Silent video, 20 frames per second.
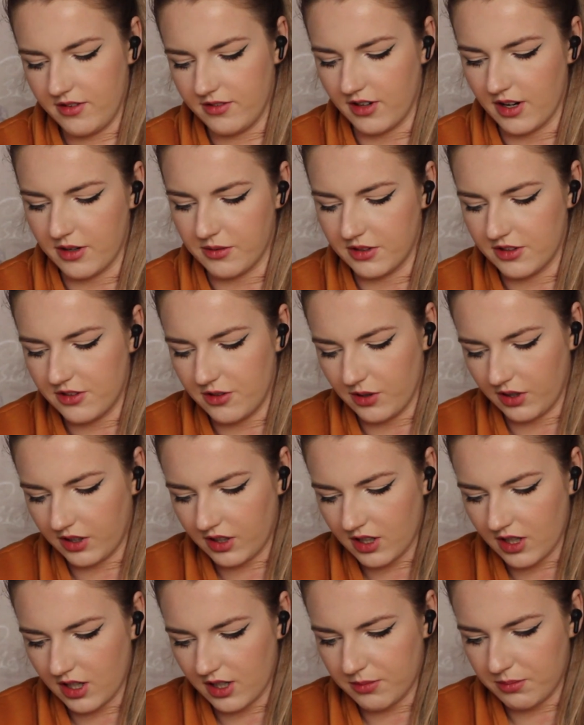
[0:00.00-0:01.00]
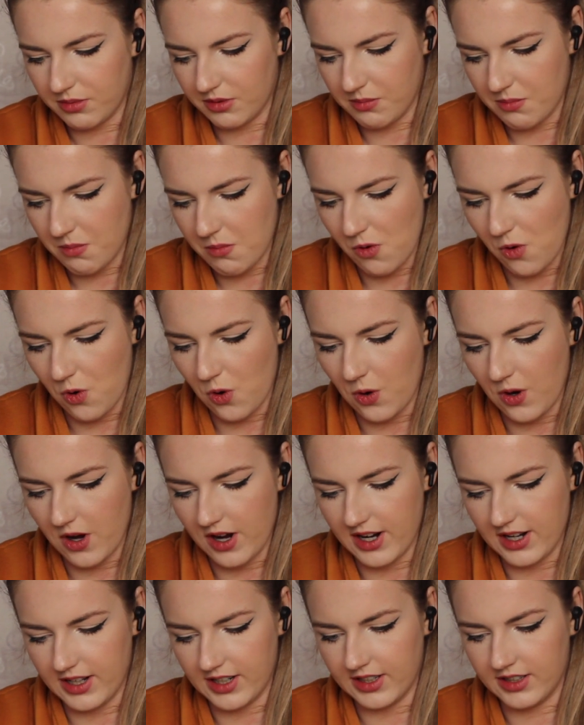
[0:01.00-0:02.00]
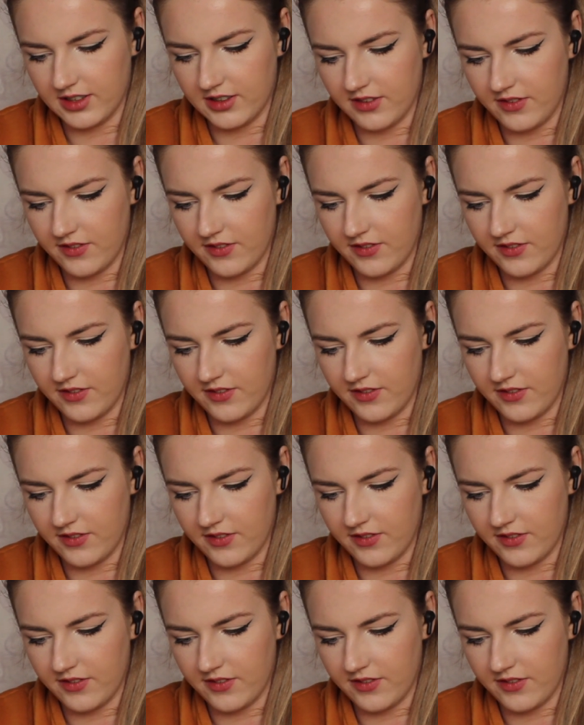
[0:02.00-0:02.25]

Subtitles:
Right, we'll do a couple more.